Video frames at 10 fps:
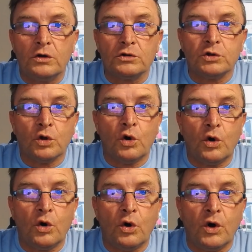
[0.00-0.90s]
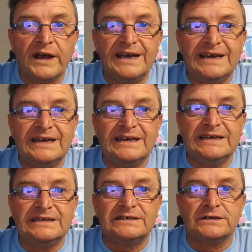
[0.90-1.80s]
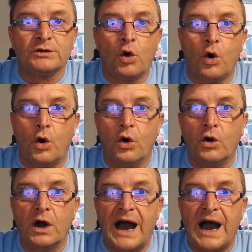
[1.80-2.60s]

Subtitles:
Law is law.